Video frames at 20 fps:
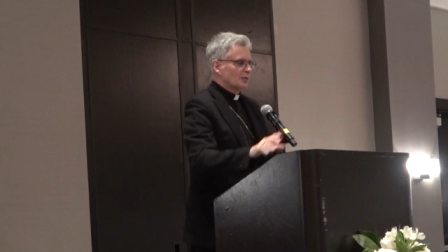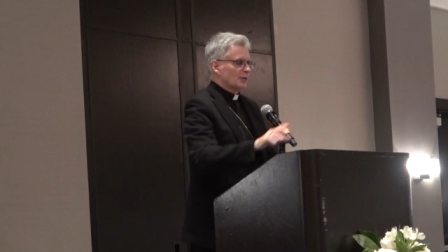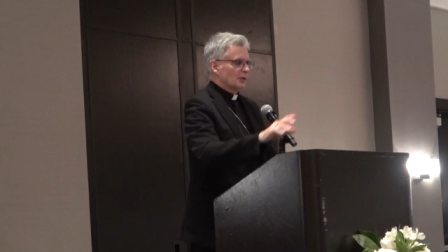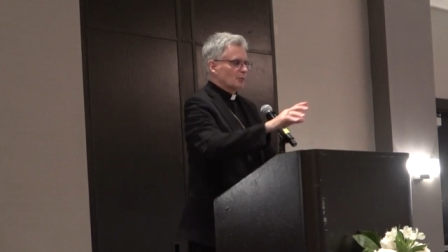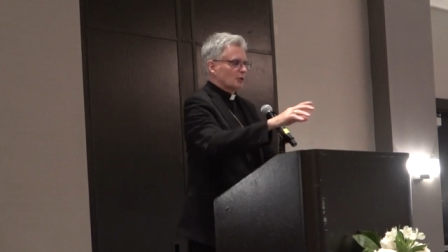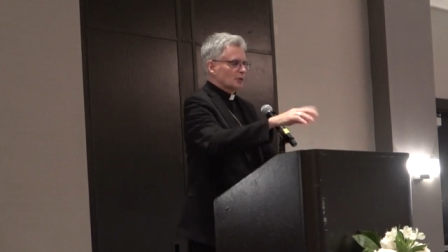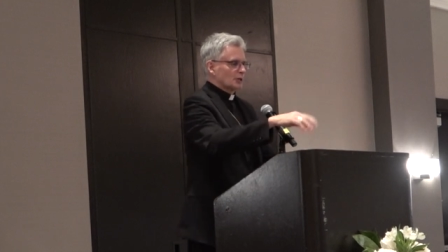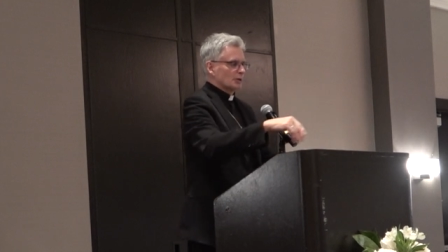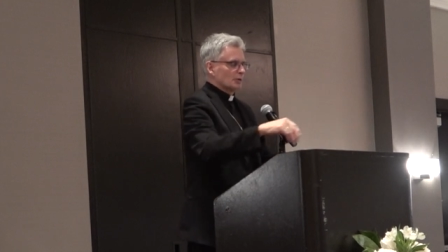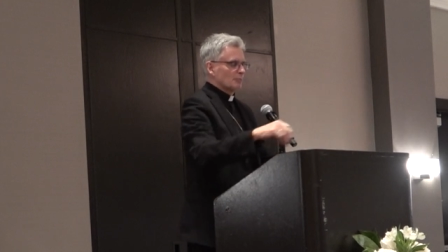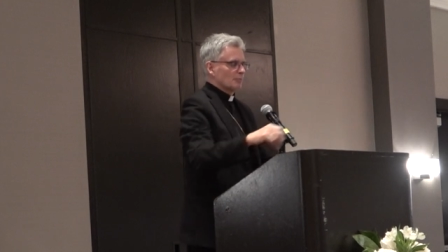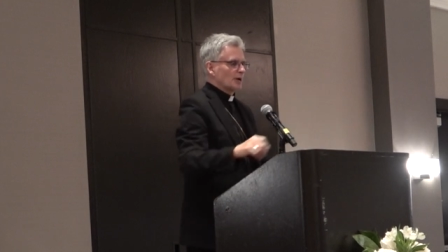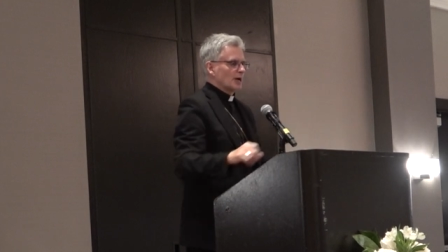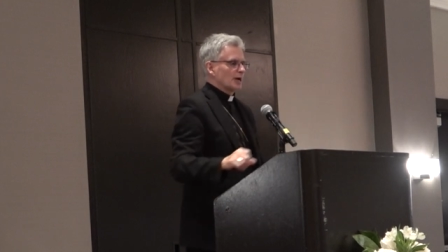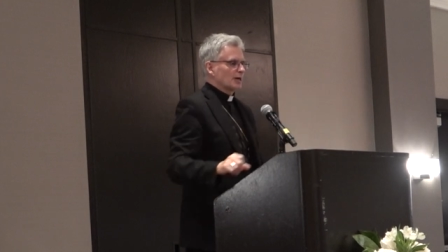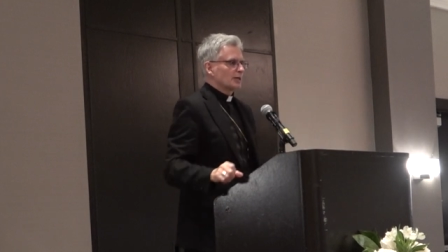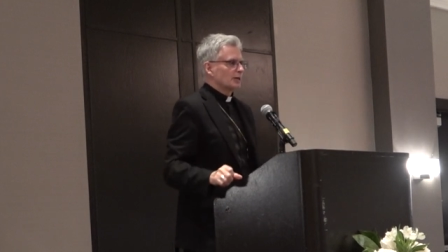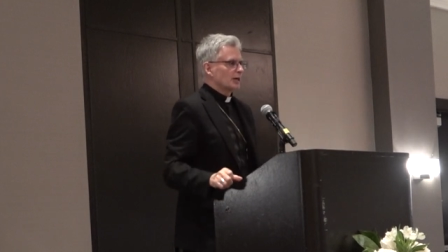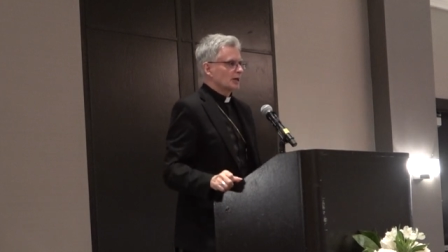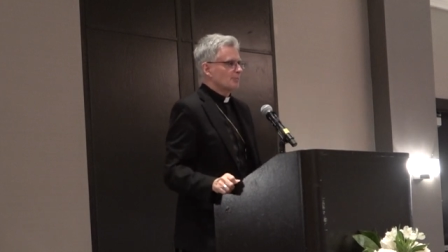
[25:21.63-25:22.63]
They would come
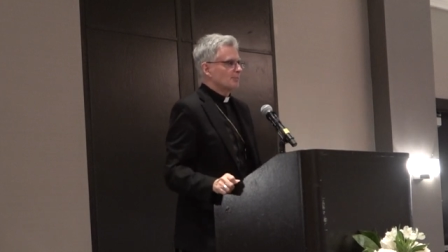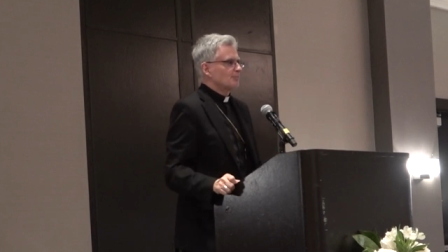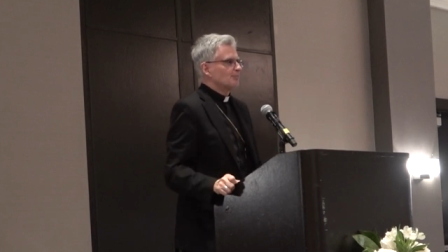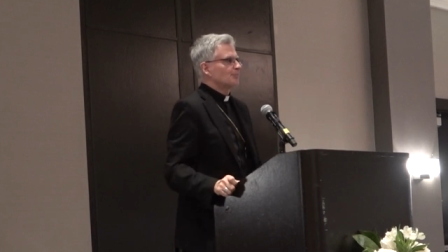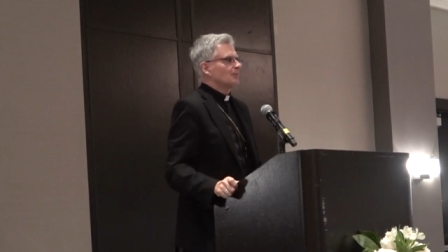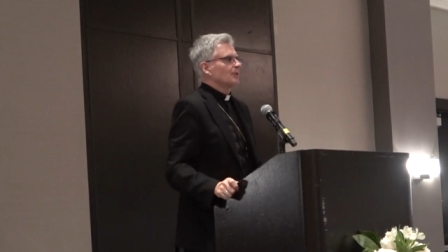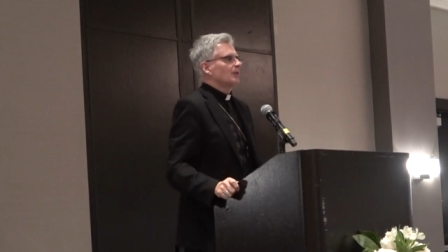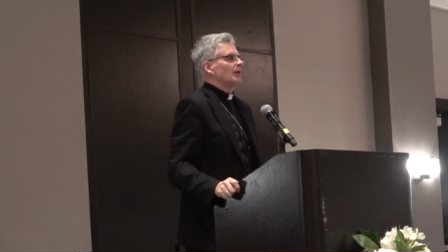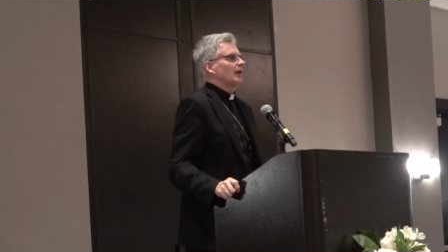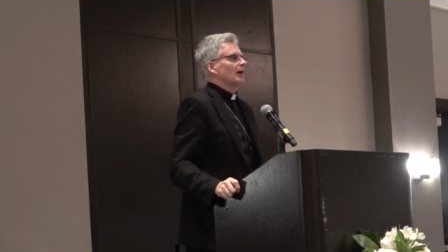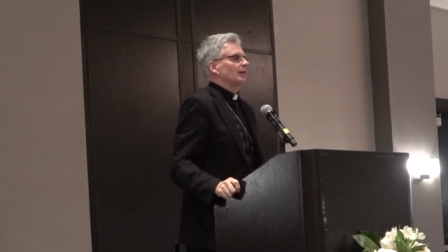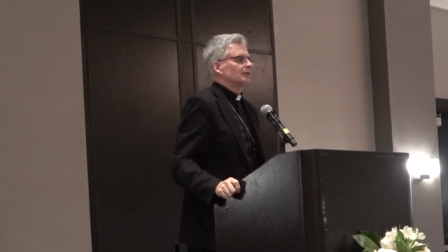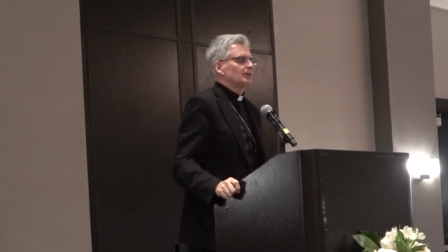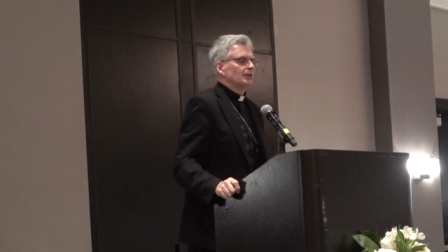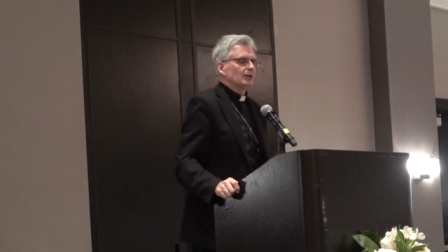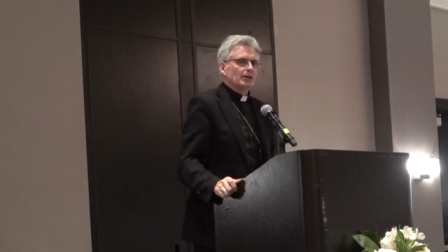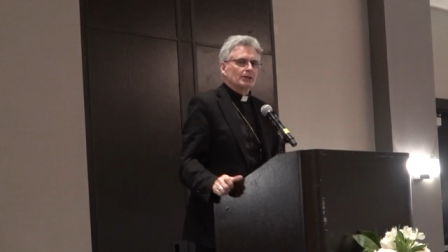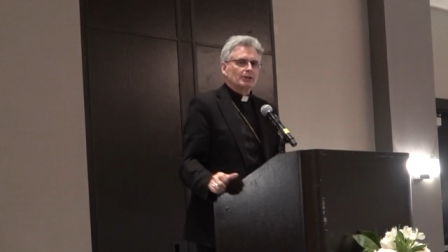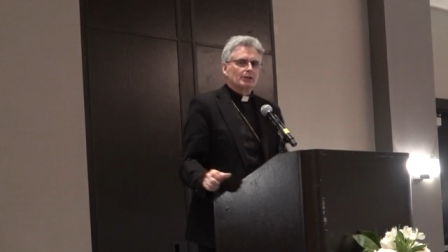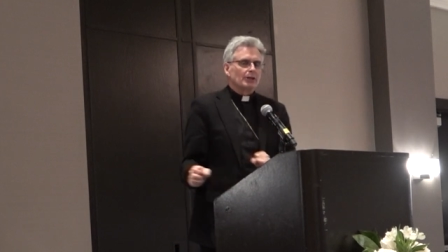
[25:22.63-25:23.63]
back up at
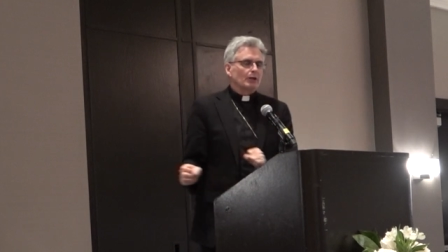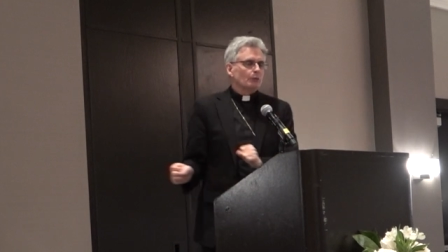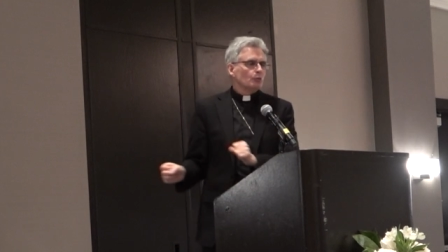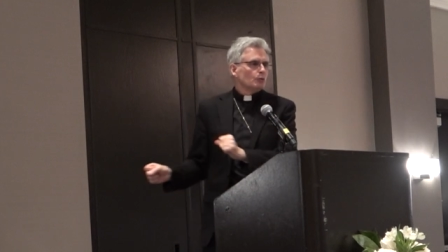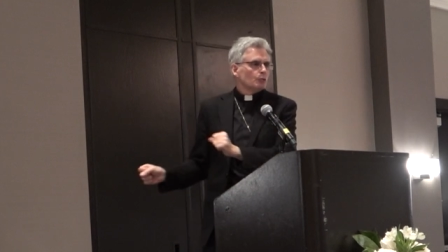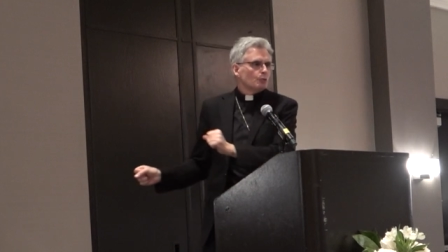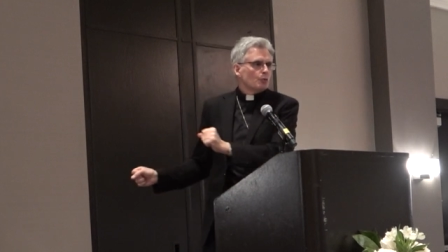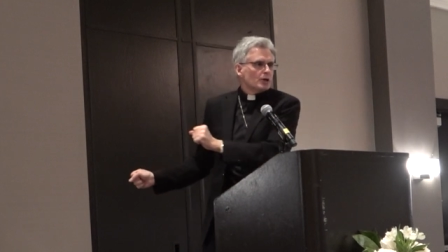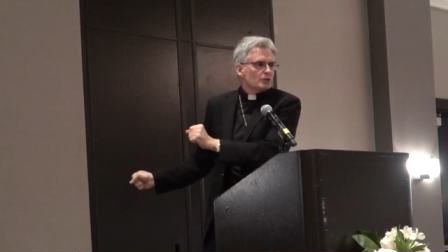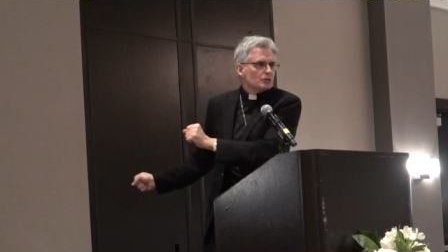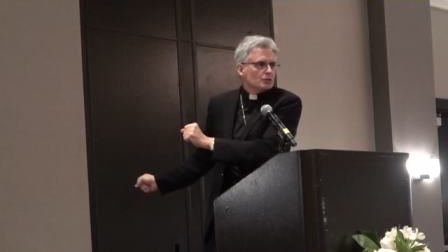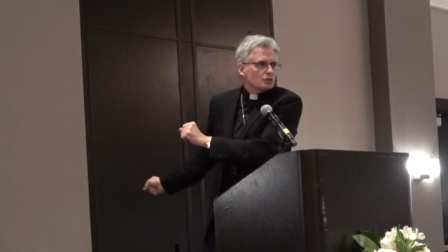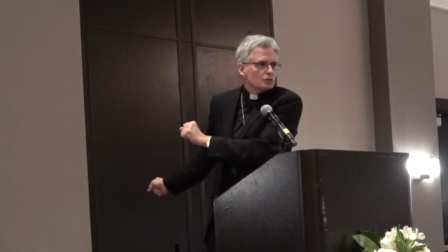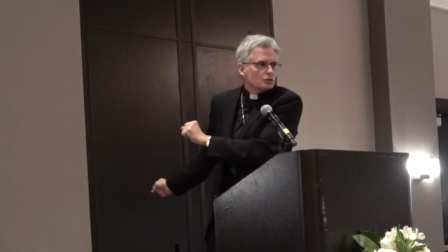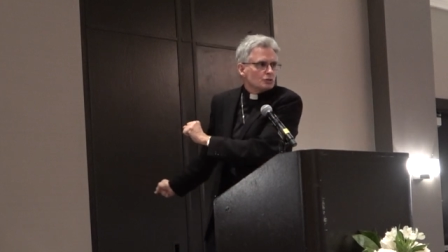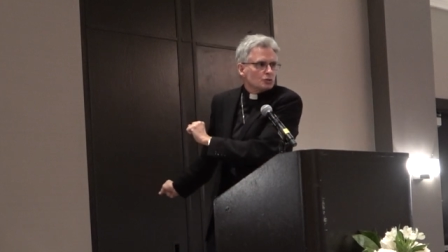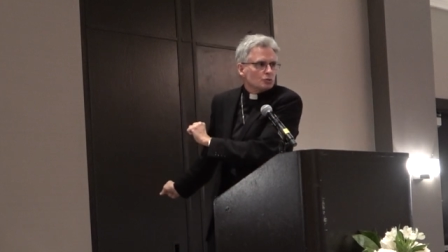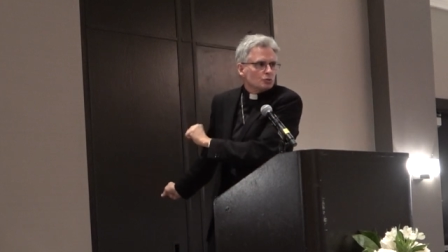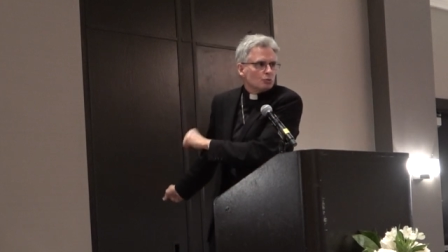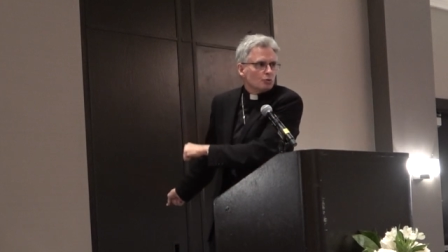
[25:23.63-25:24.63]
the end and they would rest
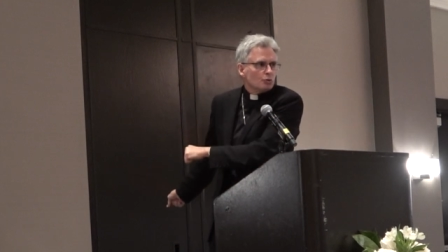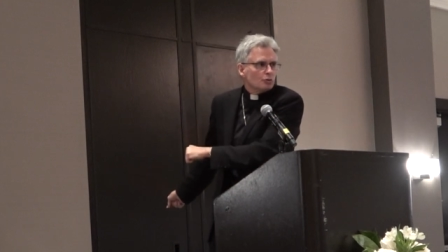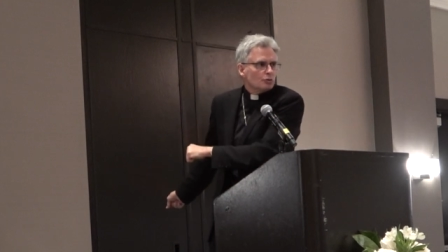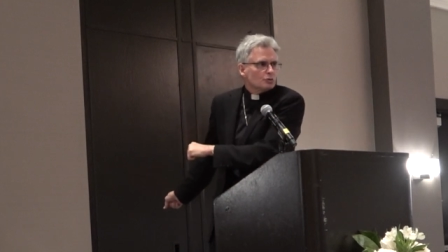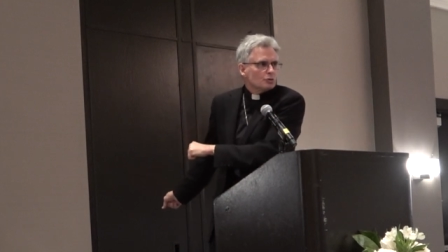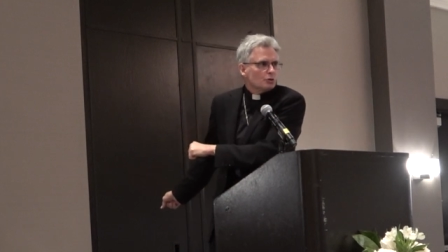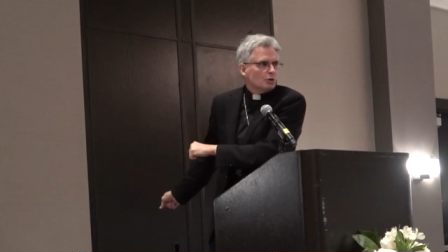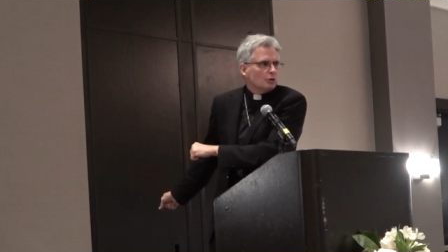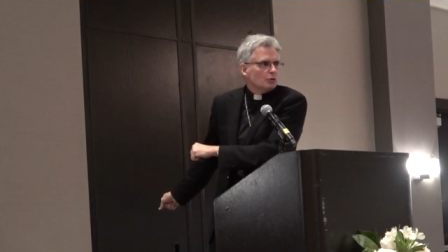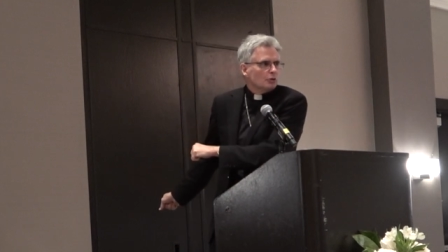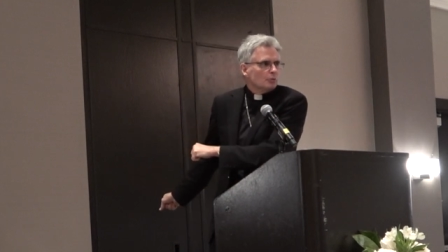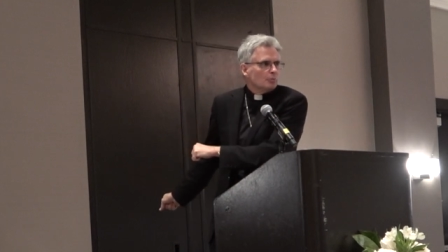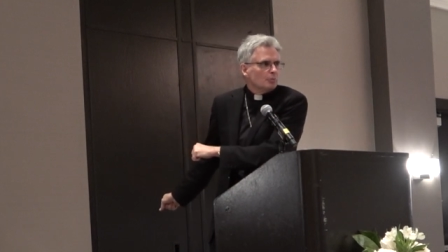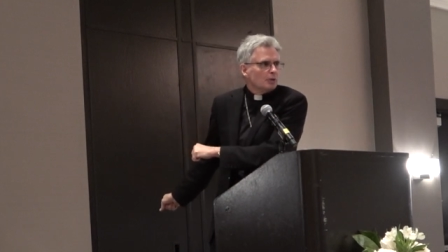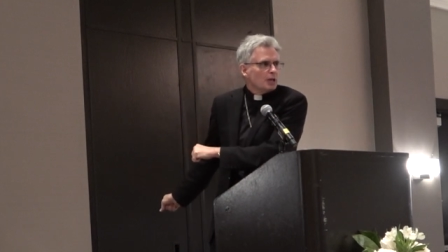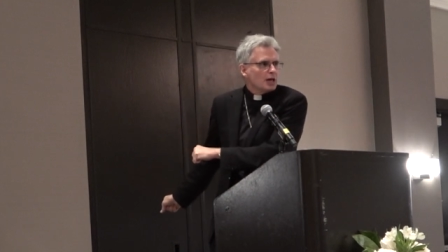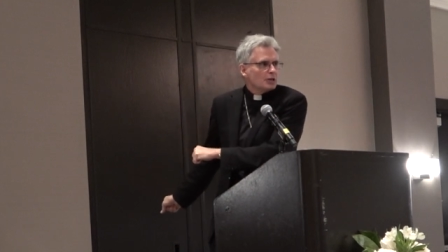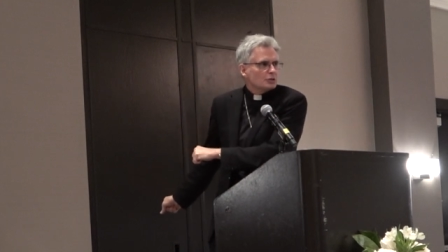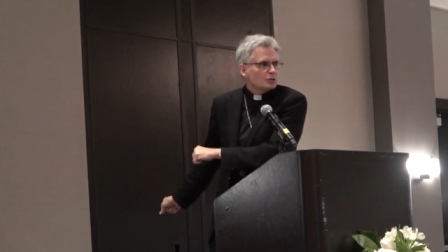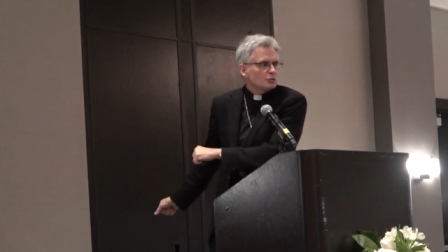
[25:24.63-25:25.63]
the swords on the
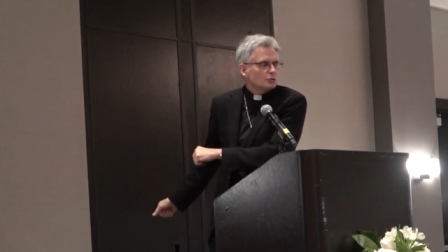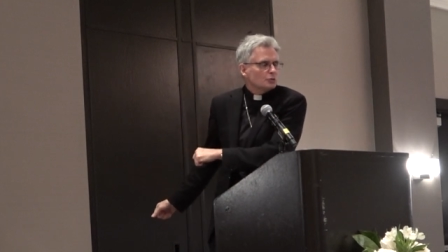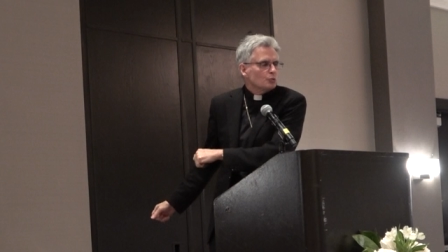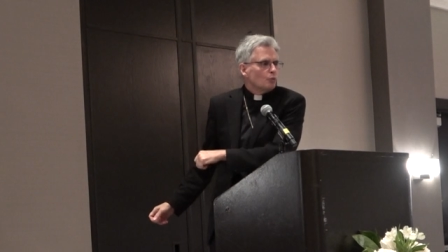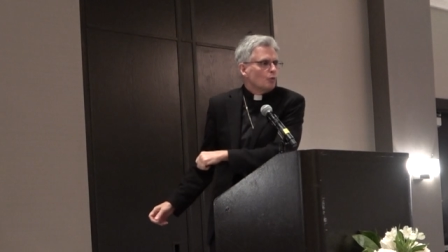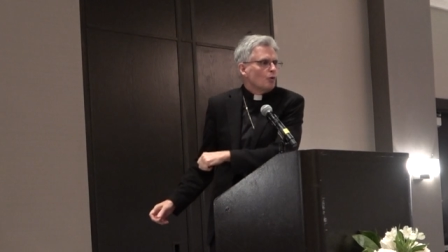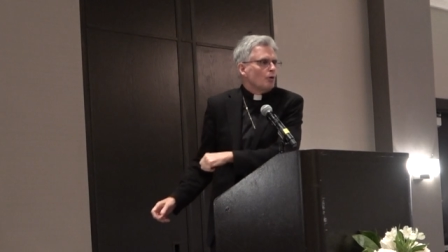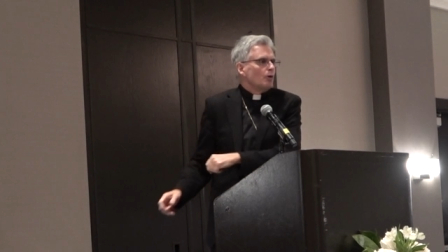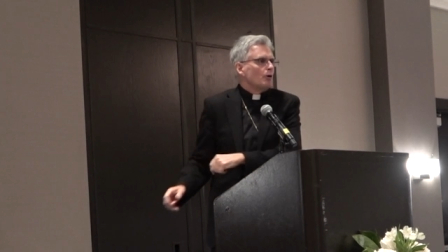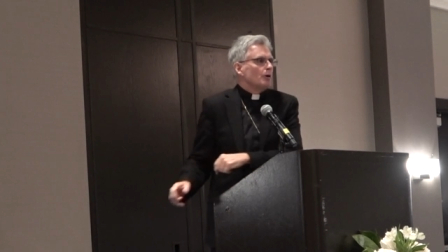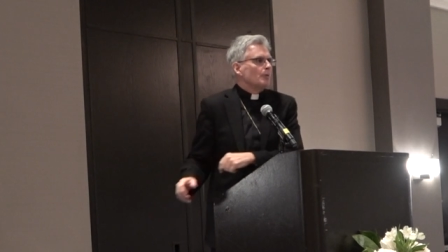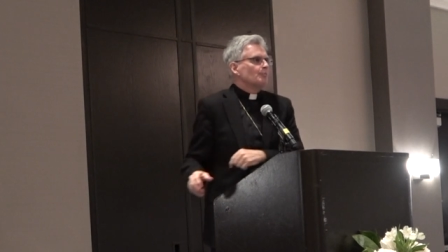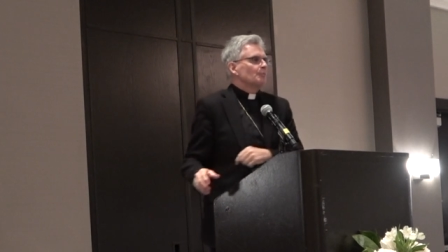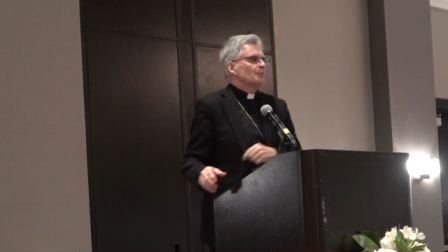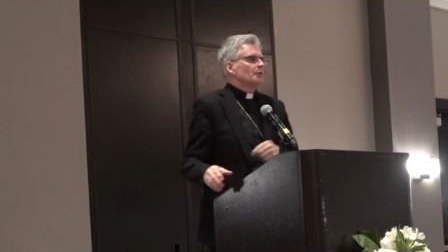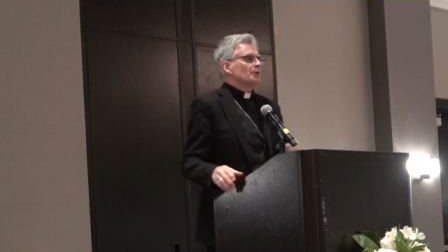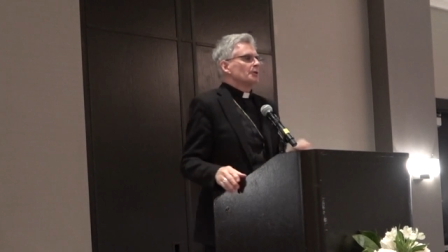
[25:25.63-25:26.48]
plastered wall.